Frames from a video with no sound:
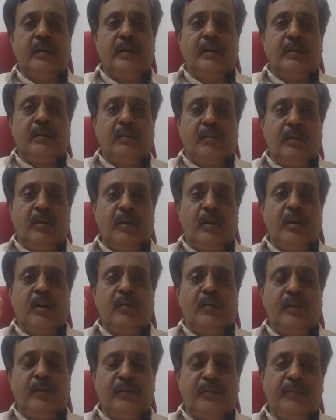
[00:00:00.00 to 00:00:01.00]
all
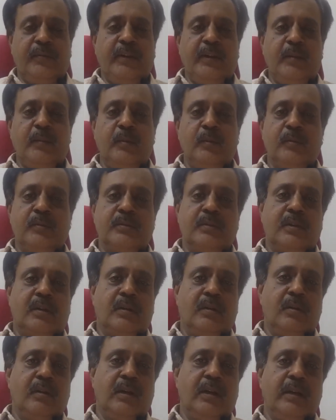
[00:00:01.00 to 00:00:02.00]
your 15 moves or
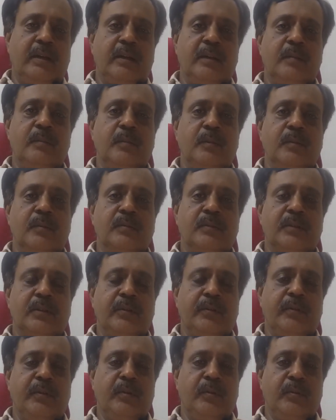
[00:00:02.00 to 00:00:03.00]
100 moves,
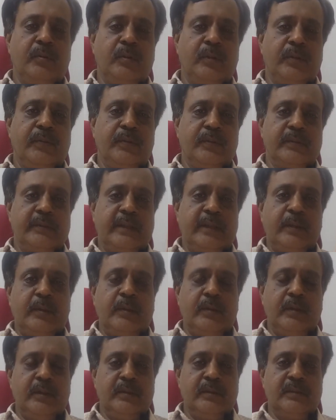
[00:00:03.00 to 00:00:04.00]
if you
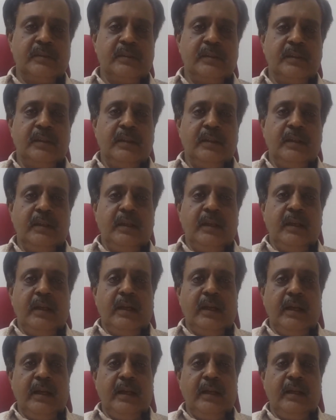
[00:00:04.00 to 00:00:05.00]
sequence,
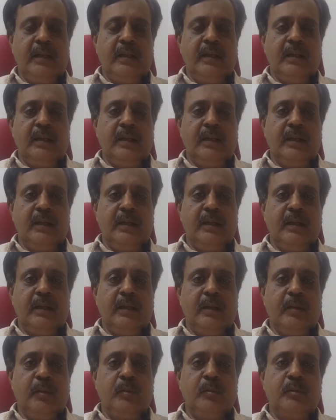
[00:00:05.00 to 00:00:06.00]
and
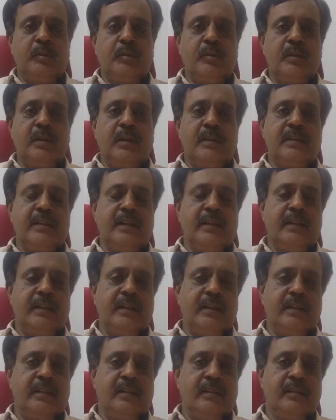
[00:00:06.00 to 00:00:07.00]
you should not say
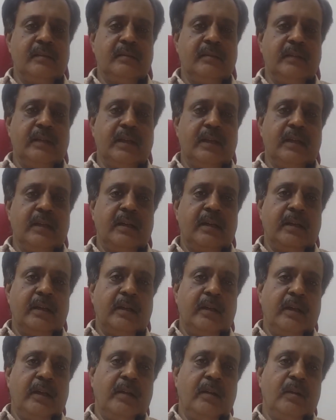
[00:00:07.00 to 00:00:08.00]
that
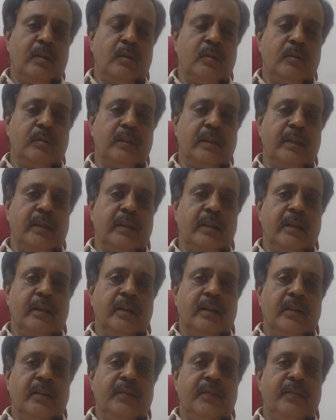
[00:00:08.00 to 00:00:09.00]
I'll do the
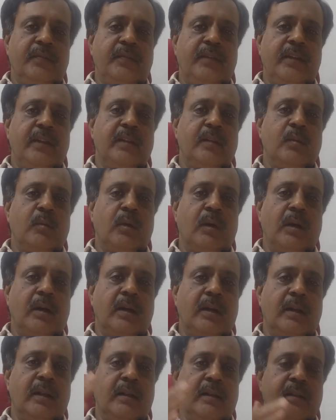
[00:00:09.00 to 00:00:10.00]
15th
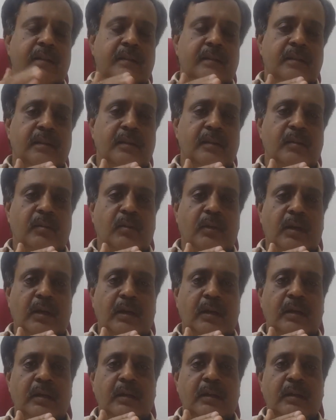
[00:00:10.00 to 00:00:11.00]
one and the third
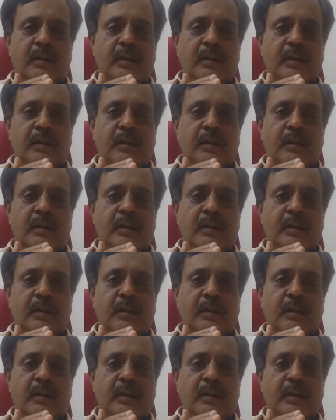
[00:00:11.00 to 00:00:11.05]
one.